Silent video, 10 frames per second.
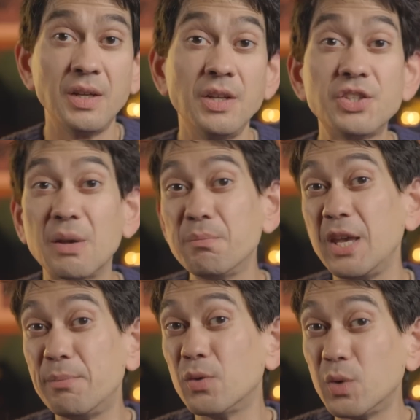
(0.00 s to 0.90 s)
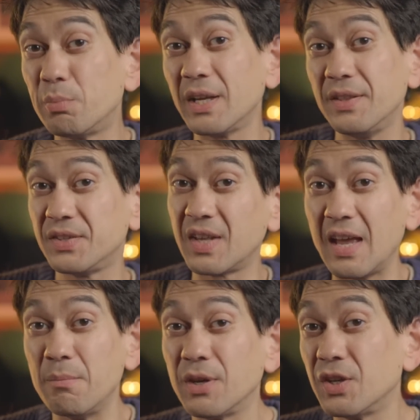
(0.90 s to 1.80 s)
Some people will play this
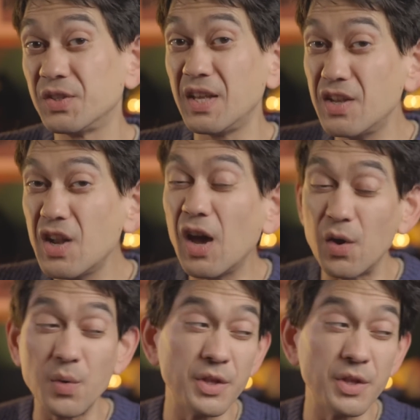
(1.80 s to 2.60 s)
game because they know